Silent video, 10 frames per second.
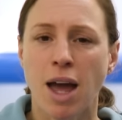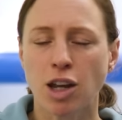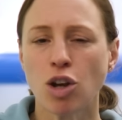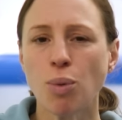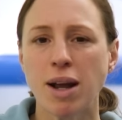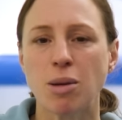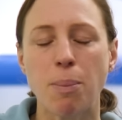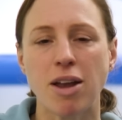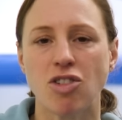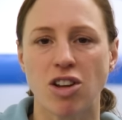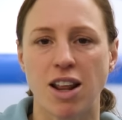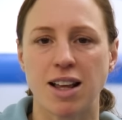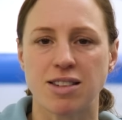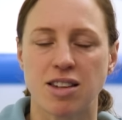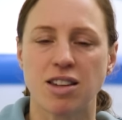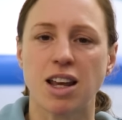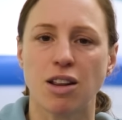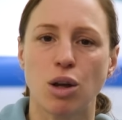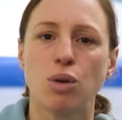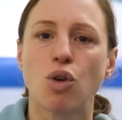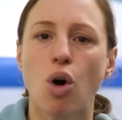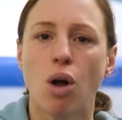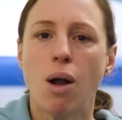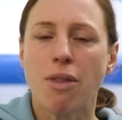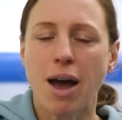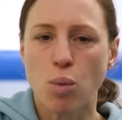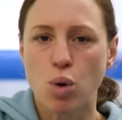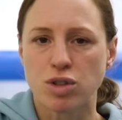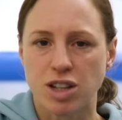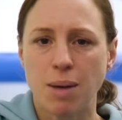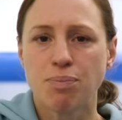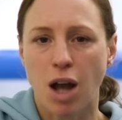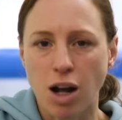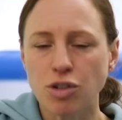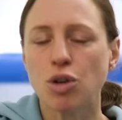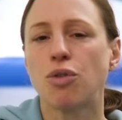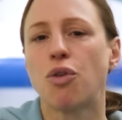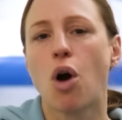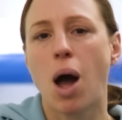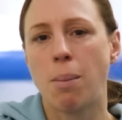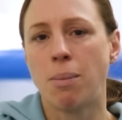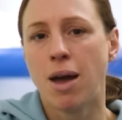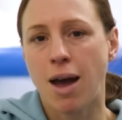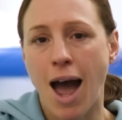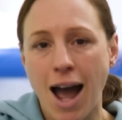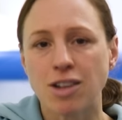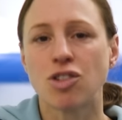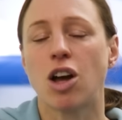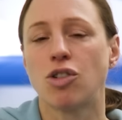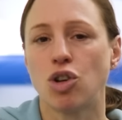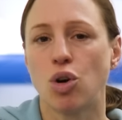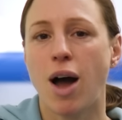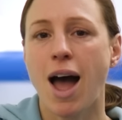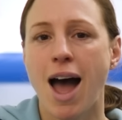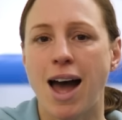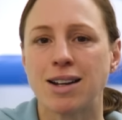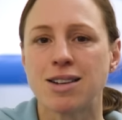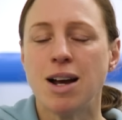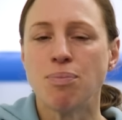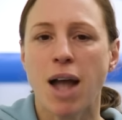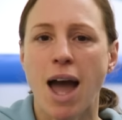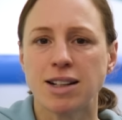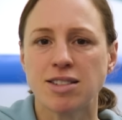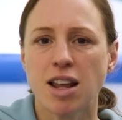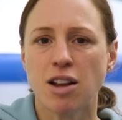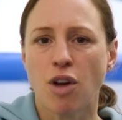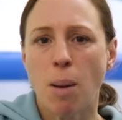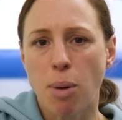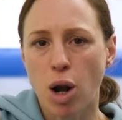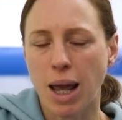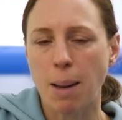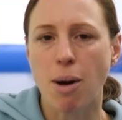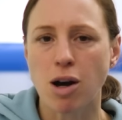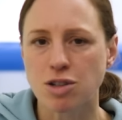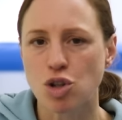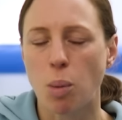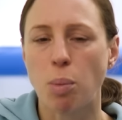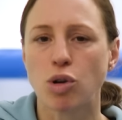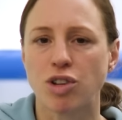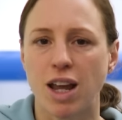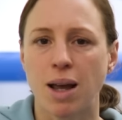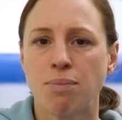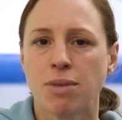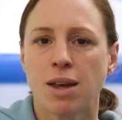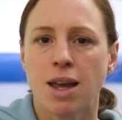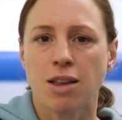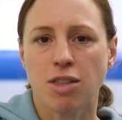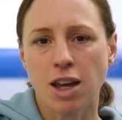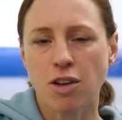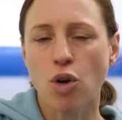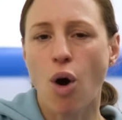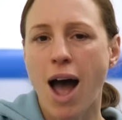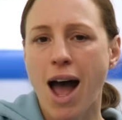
And a good way to picture this is think that you've got that water under your forearm and under your hand. And instead of pulling it past your body, think of your